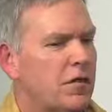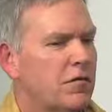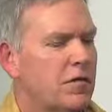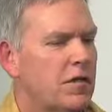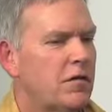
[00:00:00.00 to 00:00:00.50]
the
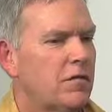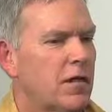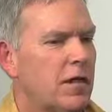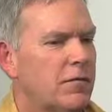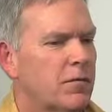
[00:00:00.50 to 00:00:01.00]

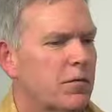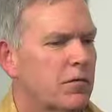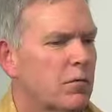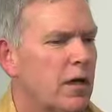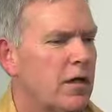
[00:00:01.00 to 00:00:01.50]
60s, uh, for
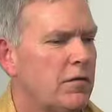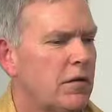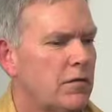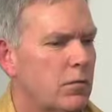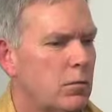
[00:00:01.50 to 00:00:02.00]
as
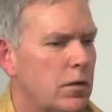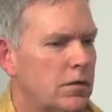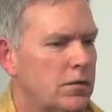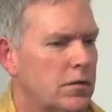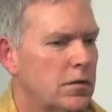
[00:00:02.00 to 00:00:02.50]
crazy as it
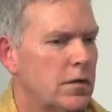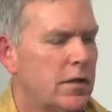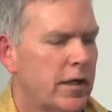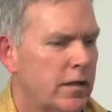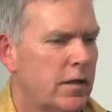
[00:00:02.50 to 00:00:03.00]
was,
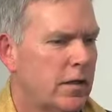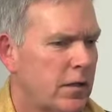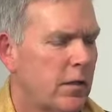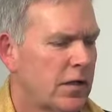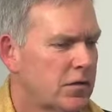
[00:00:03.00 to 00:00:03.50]
and
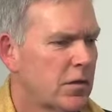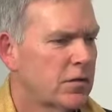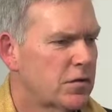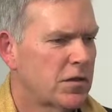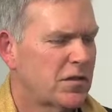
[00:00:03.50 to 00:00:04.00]
you know, I
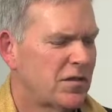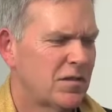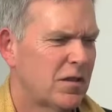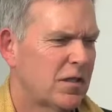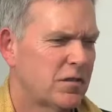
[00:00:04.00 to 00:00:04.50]
saw the
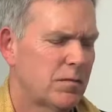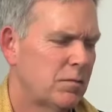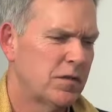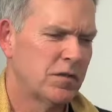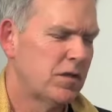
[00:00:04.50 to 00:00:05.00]
60s as
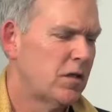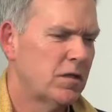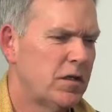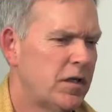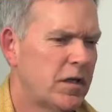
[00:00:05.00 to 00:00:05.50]
a, as a
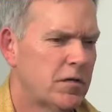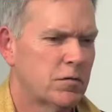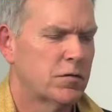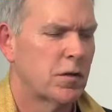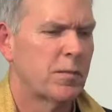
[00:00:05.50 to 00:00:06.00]
young
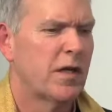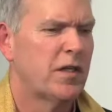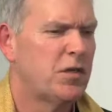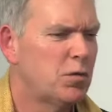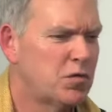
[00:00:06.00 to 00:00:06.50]
teenager, so I'm
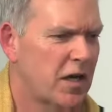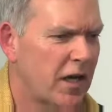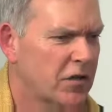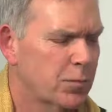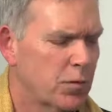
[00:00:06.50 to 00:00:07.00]
not a huge
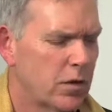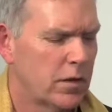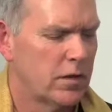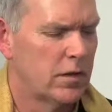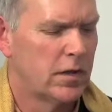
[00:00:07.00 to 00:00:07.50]
expert
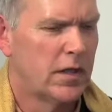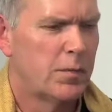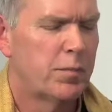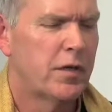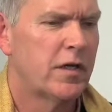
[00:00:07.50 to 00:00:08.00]
on it.
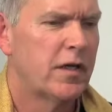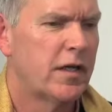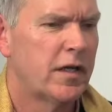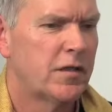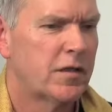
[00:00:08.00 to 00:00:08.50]
But it,
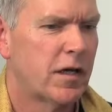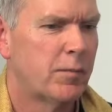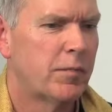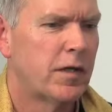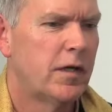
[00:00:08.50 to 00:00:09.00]
it
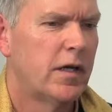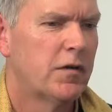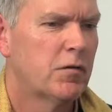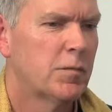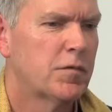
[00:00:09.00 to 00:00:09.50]
um,
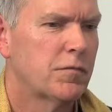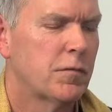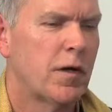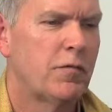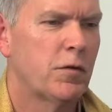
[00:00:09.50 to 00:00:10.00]
in terms
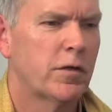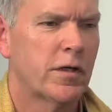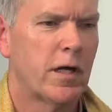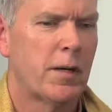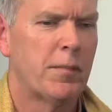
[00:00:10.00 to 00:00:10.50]
of, if you
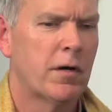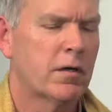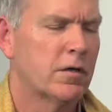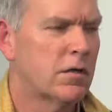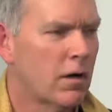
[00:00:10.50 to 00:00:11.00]
look at
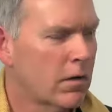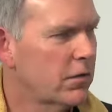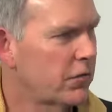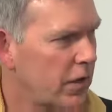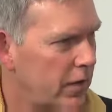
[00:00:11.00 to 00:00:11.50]
American
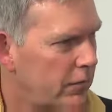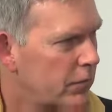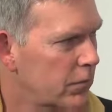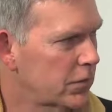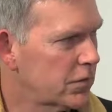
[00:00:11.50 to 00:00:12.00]
car
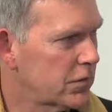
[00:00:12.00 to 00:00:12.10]
design, for